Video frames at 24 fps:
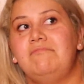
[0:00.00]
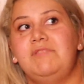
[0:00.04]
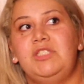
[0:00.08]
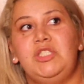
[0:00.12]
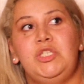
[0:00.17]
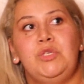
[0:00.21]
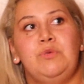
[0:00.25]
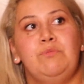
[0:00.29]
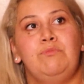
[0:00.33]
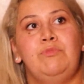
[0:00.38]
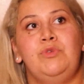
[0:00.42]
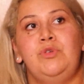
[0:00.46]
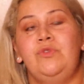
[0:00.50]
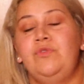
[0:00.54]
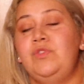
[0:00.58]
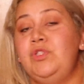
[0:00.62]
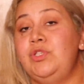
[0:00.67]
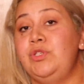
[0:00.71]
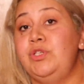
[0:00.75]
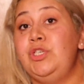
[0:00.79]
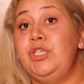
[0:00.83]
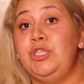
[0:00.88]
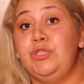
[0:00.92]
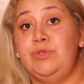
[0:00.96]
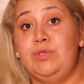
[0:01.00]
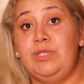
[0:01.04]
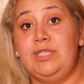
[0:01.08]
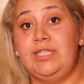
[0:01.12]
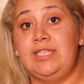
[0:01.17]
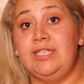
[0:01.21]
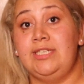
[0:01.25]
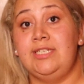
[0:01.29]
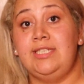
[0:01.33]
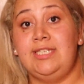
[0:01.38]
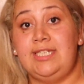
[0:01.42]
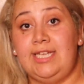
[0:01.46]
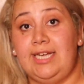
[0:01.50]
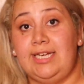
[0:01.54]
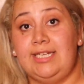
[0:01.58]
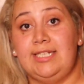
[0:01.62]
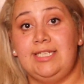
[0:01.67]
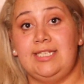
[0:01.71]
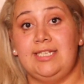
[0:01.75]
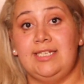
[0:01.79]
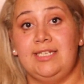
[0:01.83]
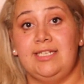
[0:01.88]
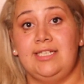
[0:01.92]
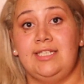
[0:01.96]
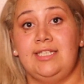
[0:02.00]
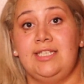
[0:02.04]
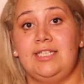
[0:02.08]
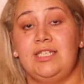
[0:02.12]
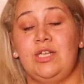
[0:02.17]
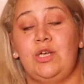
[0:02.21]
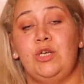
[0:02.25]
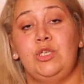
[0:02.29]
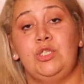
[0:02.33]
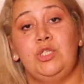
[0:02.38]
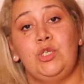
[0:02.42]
to move to Houston, Texas, so,